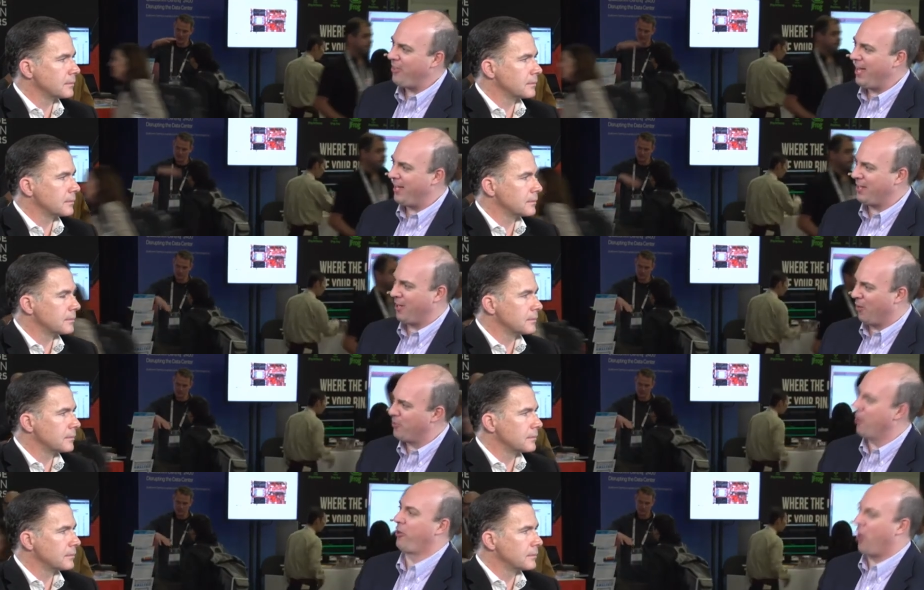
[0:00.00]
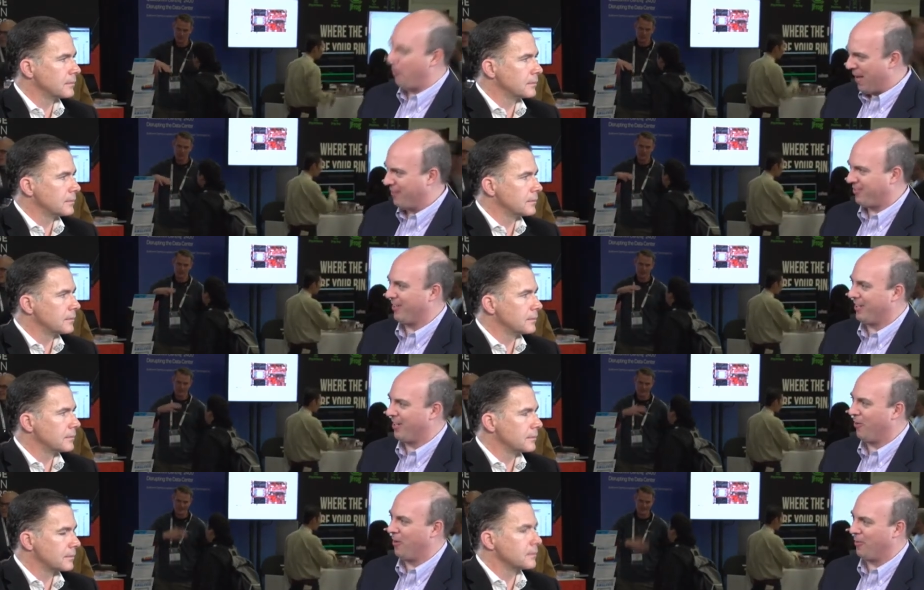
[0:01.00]
Speaker 1: when do they, you know, know to call
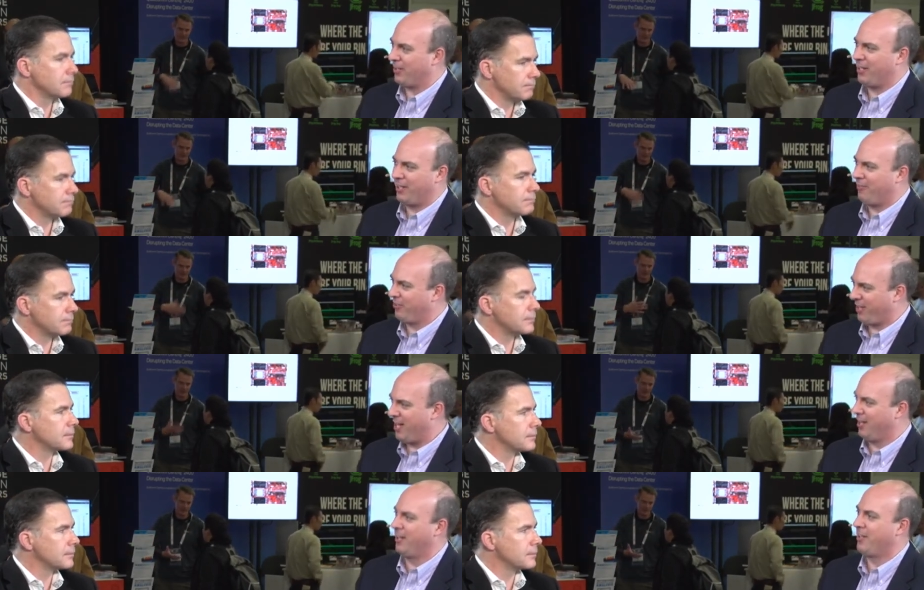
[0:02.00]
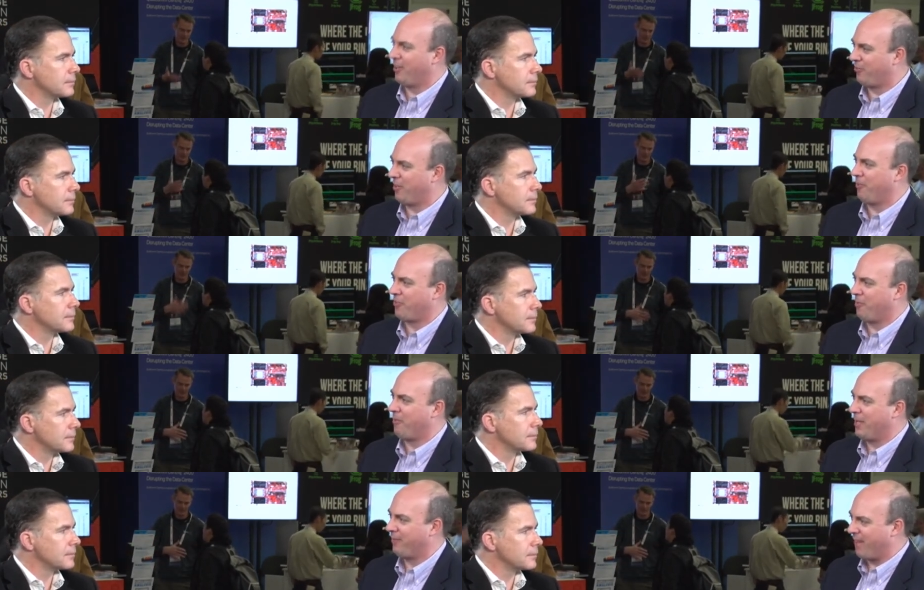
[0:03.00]
Pensa? You know, what, what give us kind of, you know, some
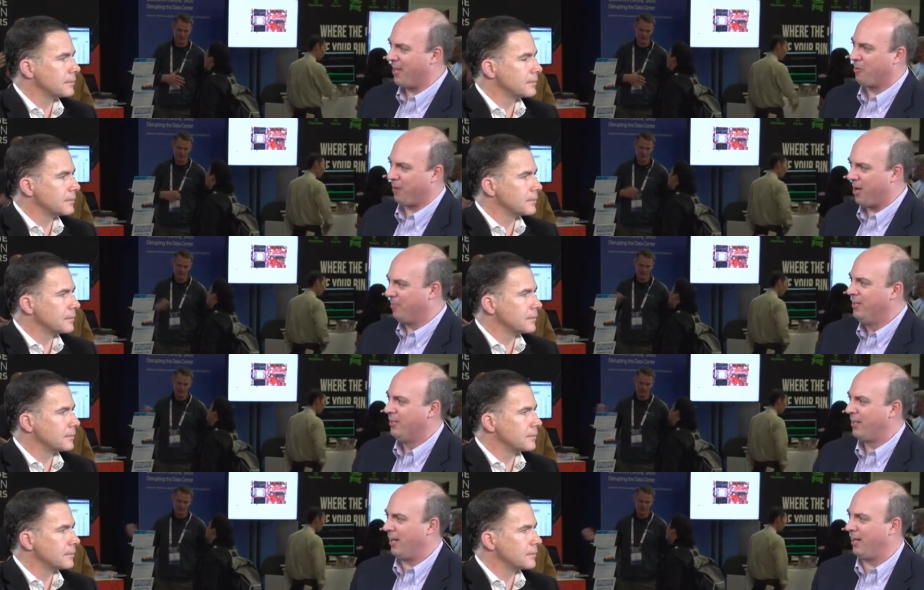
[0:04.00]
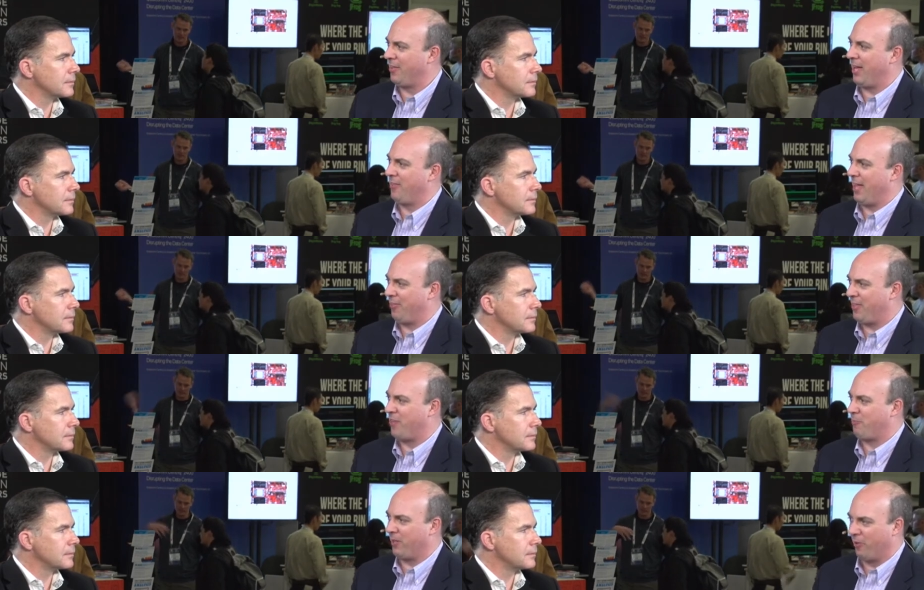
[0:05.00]
of some of the big value prop uh, that
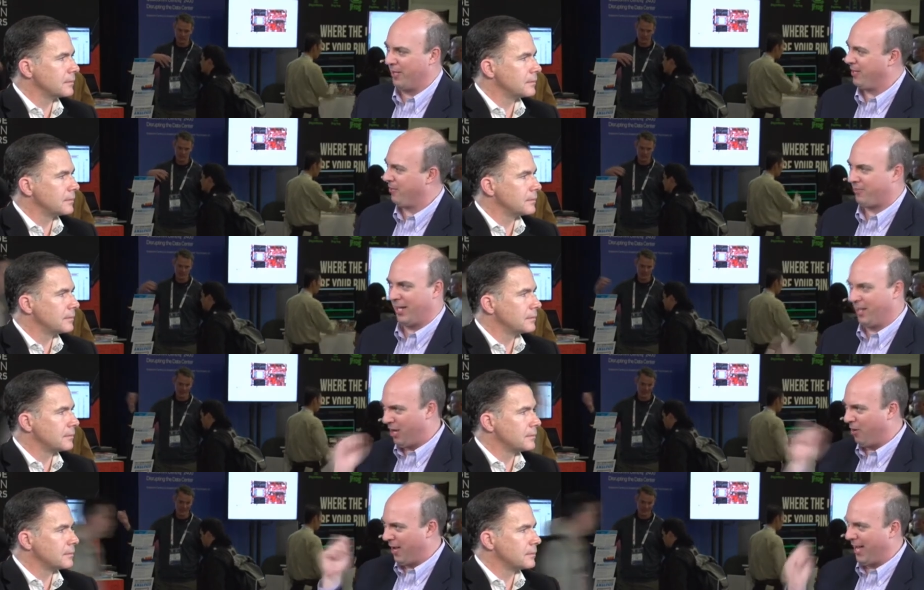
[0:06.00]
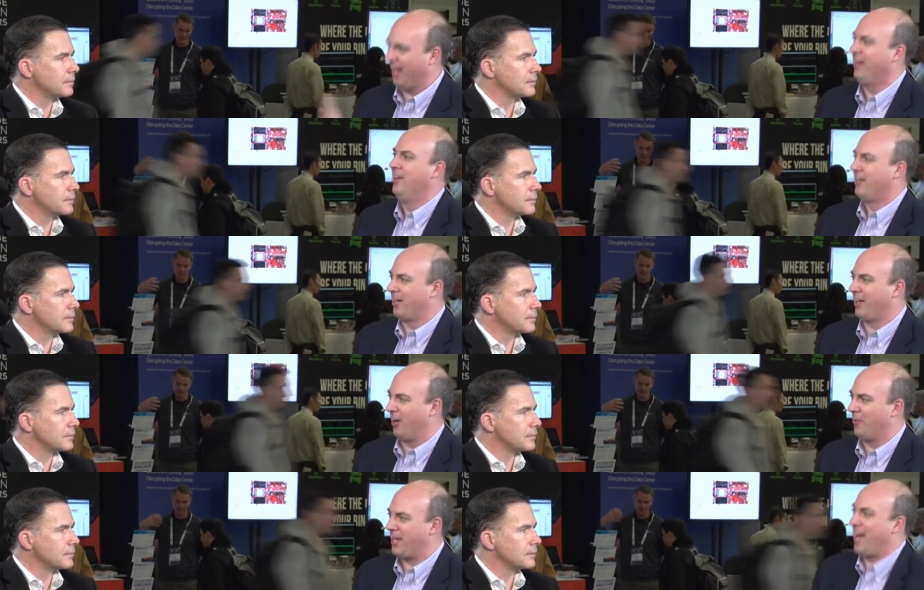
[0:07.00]
that they should be looking that saying, oh, hey,
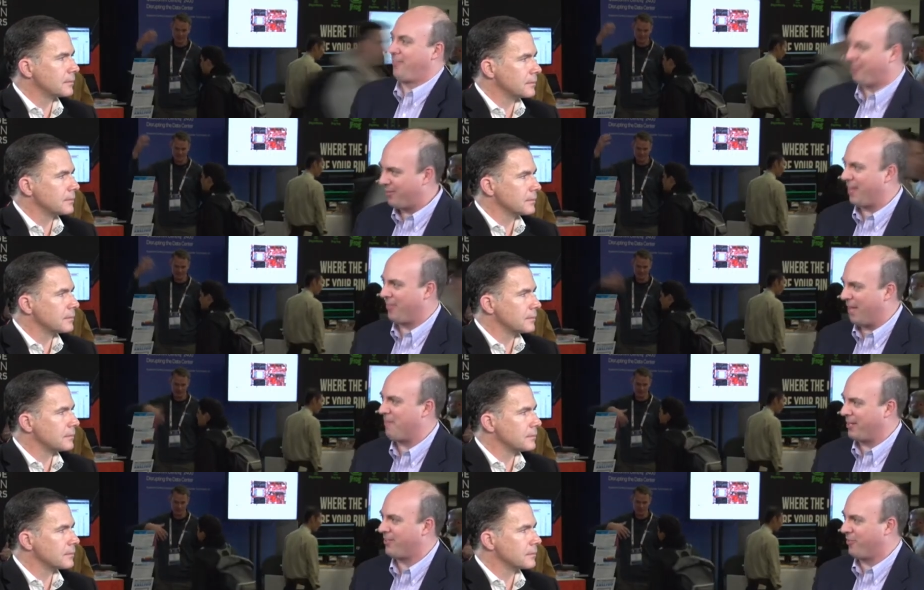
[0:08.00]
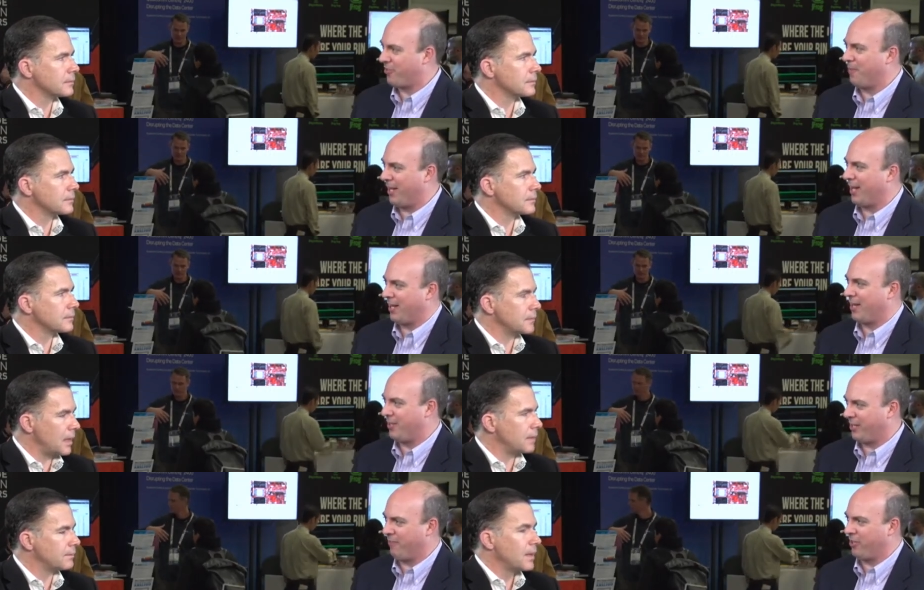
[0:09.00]
you know, yes, that, that makes sense to me.
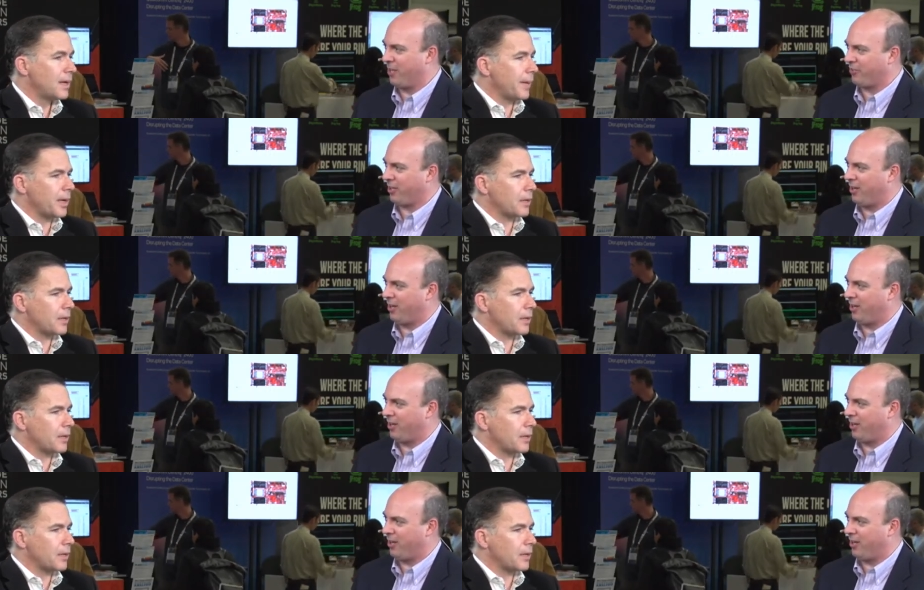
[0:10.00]
I, I need yeah. to give